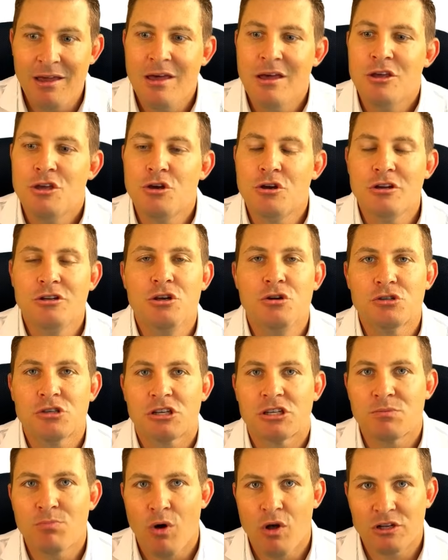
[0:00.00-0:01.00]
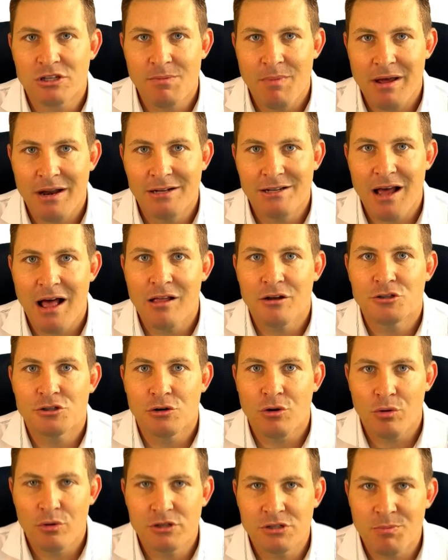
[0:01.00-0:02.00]
You could use the smallest amount of dollars and
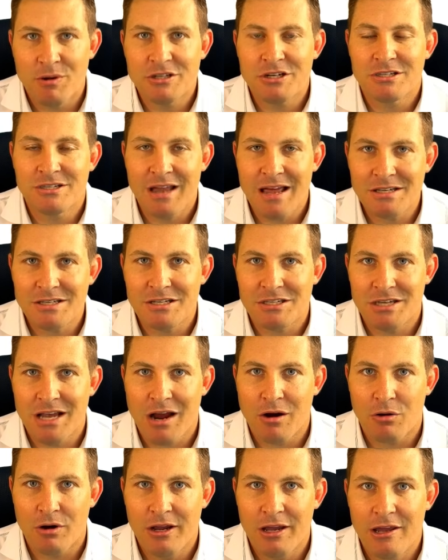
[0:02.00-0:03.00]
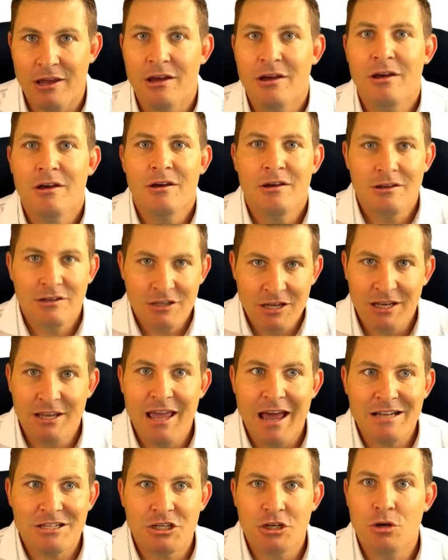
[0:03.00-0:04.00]
only as much as necessary to
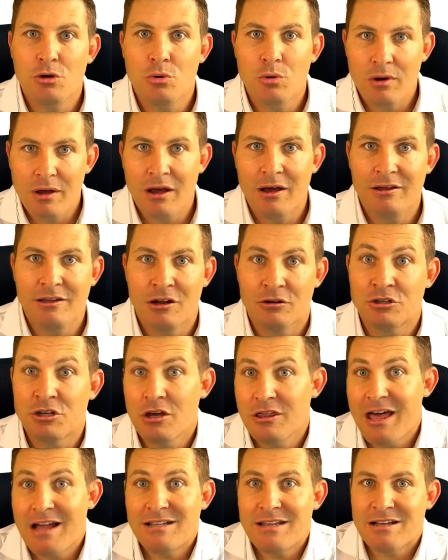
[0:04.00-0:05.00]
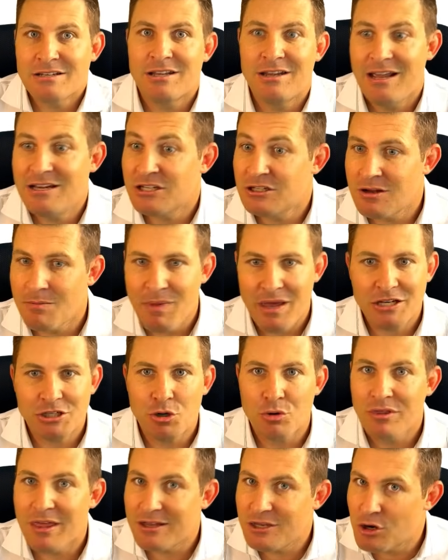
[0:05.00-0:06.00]
get you, to that destination, to make
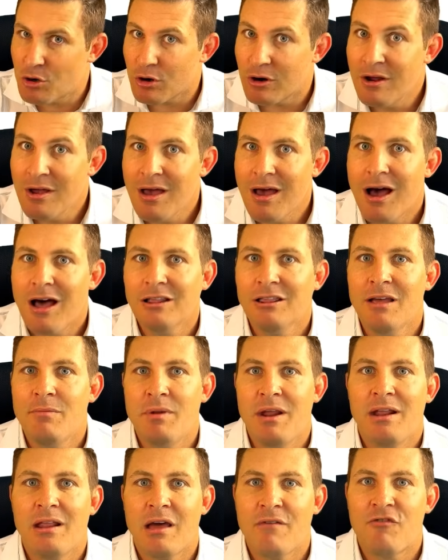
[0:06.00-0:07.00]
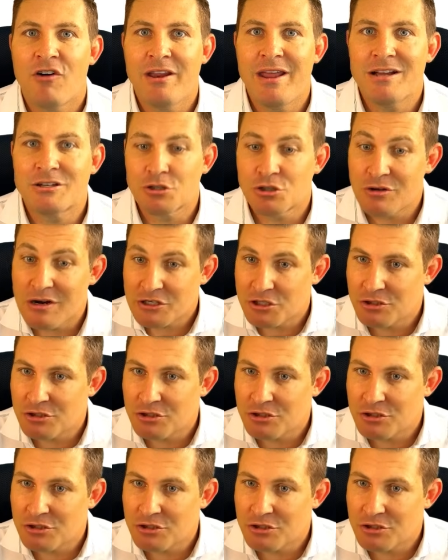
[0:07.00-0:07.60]
sure that you're eliminating that financial stress.